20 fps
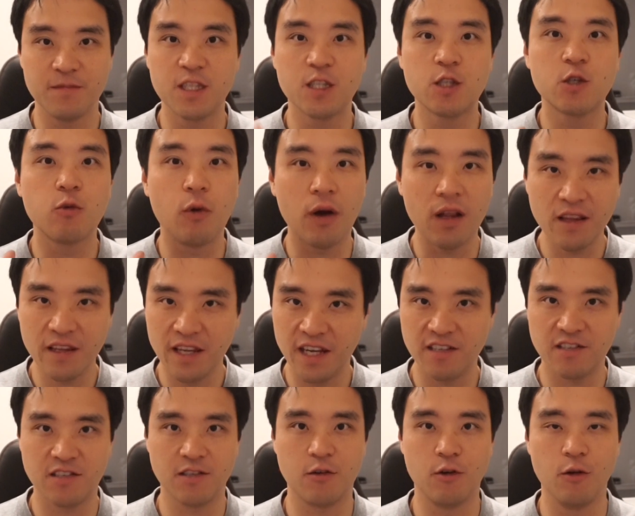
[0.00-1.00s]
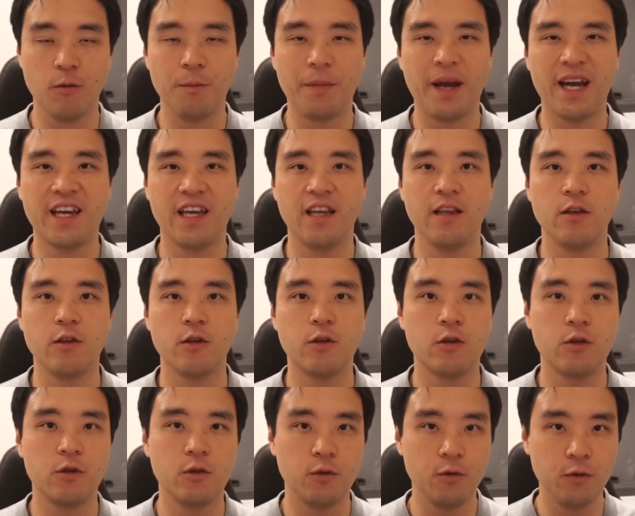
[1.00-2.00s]
12 years ago, back in
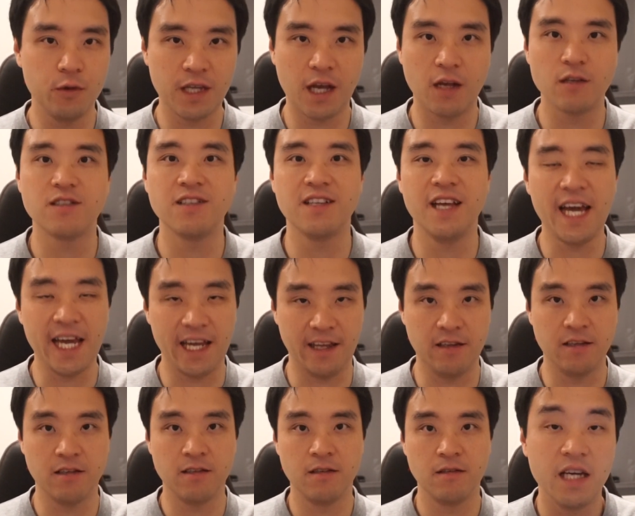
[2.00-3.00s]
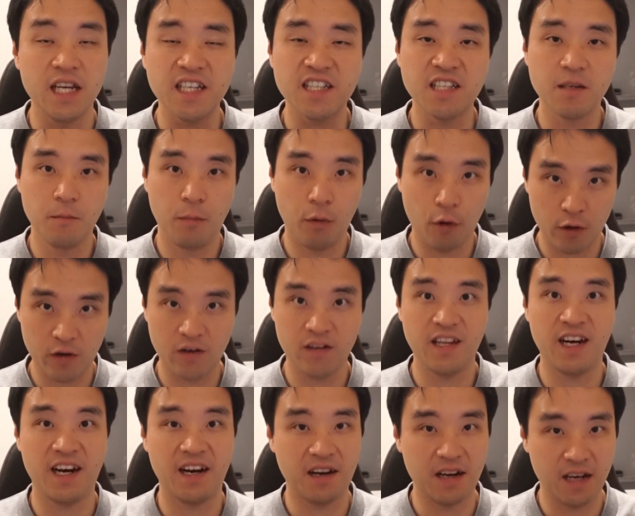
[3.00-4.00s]
2008. It is important
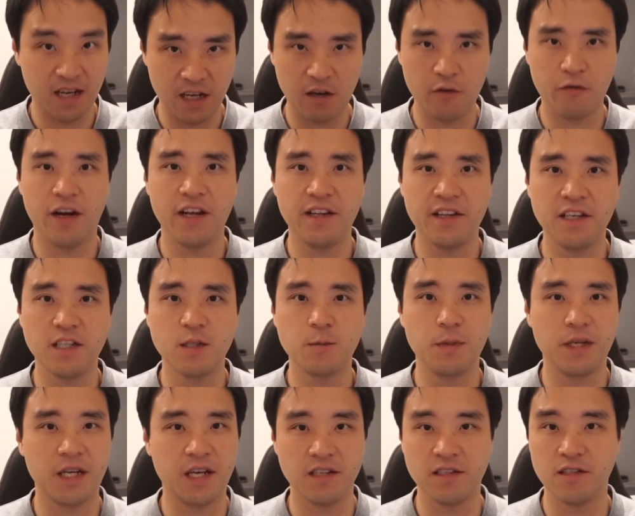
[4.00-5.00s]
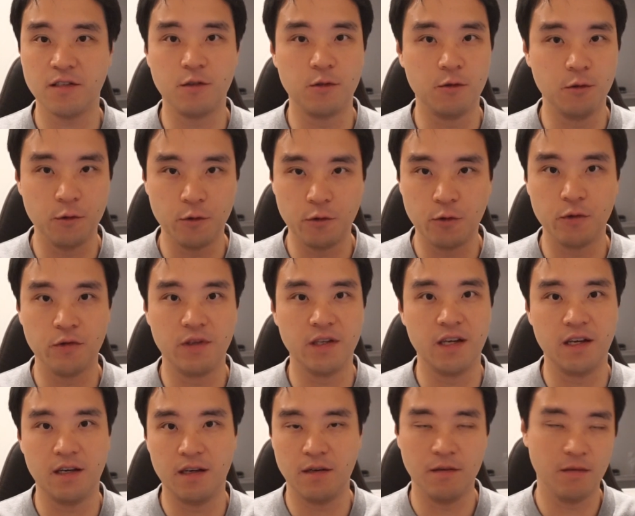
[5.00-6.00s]
that I clarify this because due to
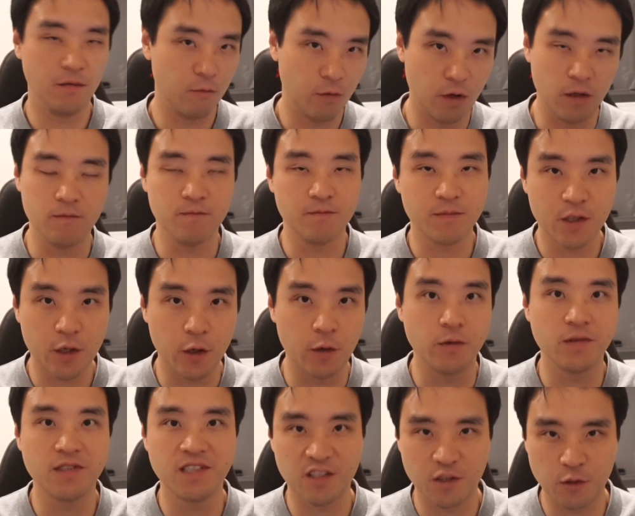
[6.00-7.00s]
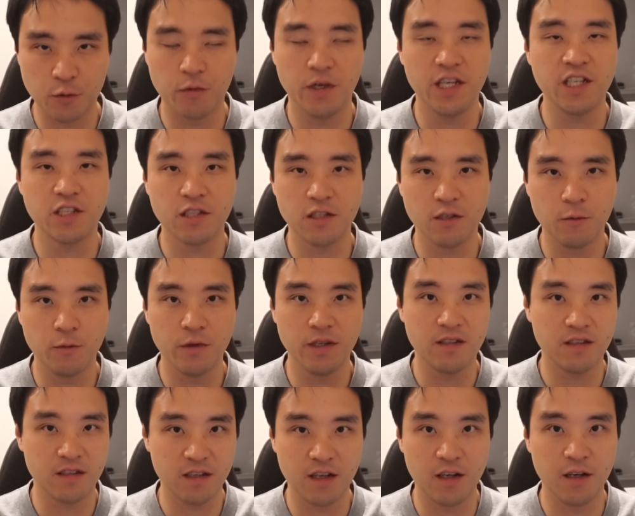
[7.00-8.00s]
the current situation
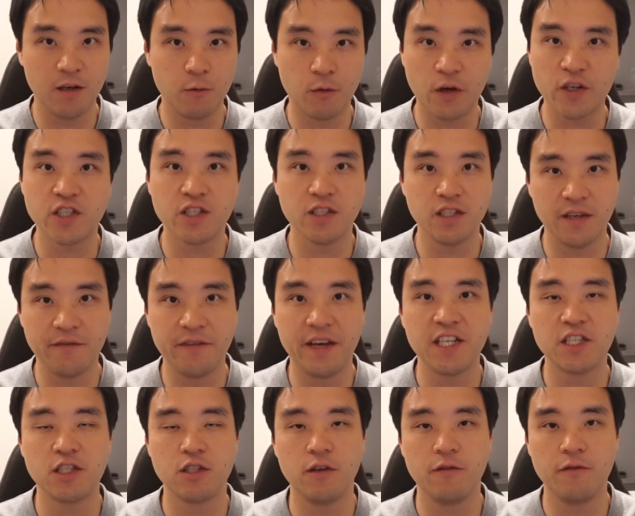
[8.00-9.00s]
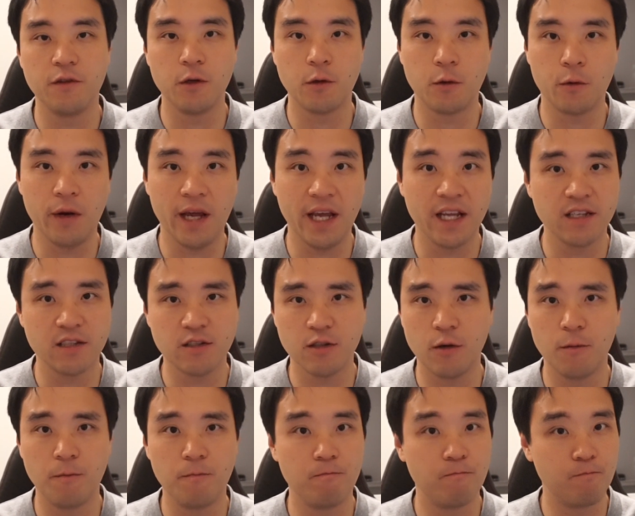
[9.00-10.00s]
with the Russian invasion of Ukraine,
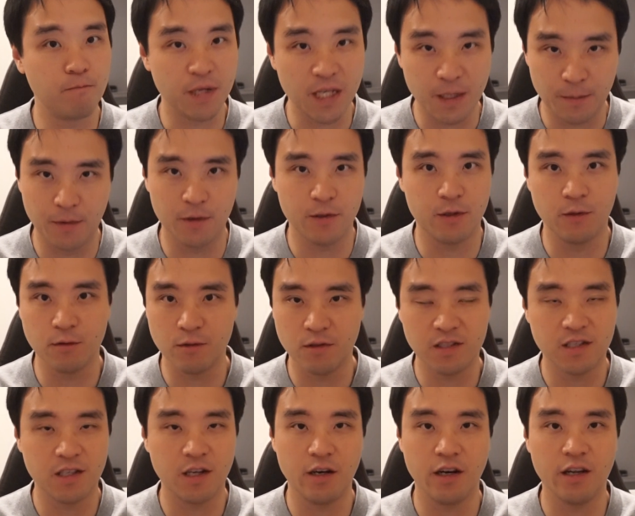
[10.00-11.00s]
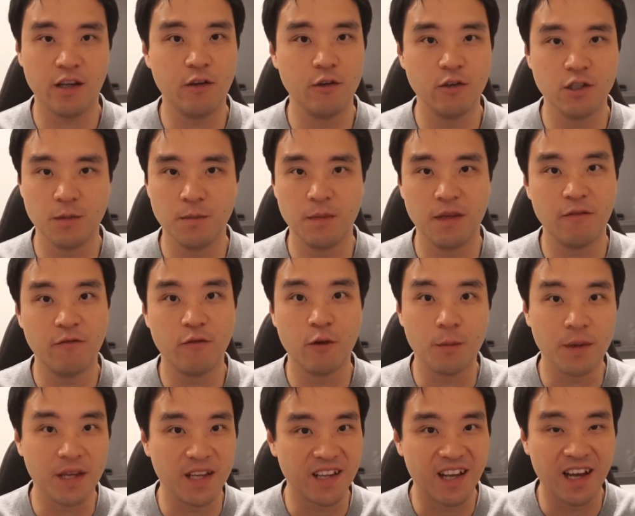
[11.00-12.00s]
so people don't start accusing me for
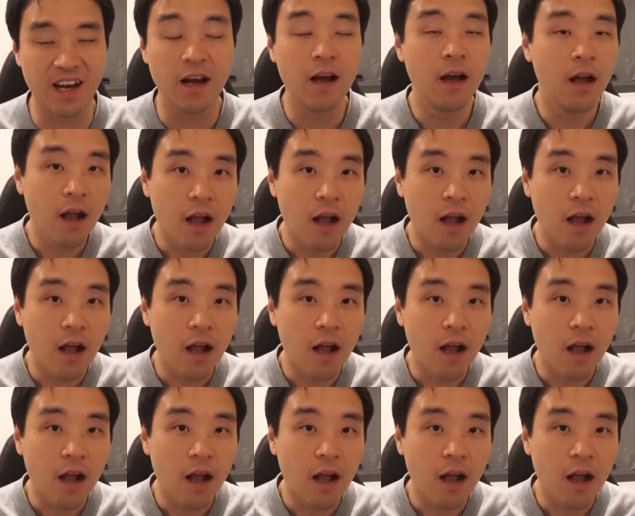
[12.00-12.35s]
being a